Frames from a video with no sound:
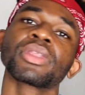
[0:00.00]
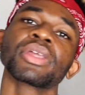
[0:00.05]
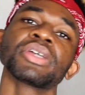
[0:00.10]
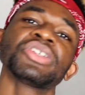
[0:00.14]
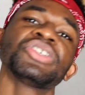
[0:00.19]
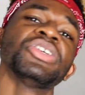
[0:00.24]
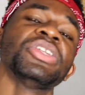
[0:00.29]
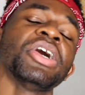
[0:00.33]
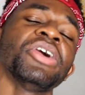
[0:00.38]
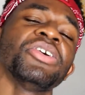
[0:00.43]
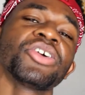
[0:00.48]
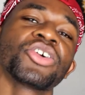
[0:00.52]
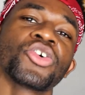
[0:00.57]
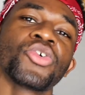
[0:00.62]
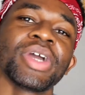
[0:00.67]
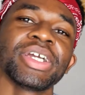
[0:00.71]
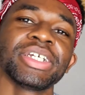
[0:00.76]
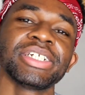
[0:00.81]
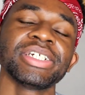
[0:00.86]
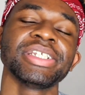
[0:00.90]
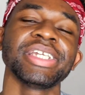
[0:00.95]
So now the
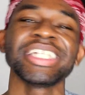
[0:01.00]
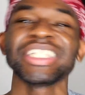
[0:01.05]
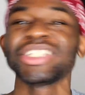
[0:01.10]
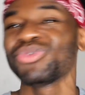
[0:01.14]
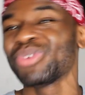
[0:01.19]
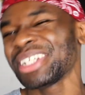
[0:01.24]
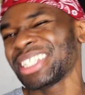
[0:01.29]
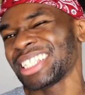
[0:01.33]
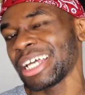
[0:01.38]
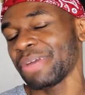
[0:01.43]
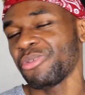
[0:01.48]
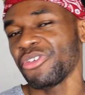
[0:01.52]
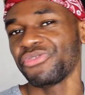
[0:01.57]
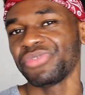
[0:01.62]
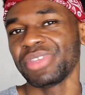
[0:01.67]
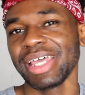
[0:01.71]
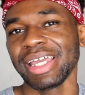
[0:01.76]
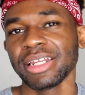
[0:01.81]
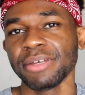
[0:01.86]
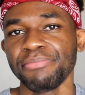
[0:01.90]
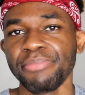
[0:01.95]
question is, what type of
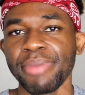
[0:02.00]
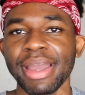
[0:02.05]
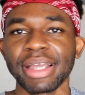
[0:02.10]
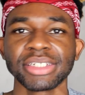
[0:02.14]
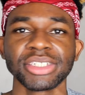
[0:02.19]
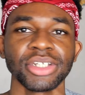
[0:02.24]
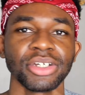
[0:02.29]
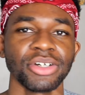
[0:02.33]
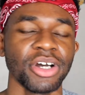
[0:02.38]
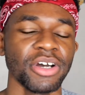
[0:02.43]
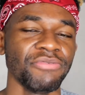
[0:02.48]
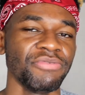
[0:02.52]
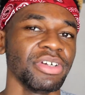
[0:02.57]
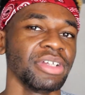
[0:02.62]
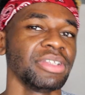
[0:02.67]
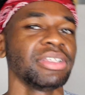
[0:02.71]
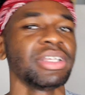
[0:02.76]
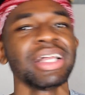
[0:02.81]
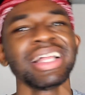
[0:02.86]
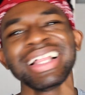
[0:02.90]
data packs are offered?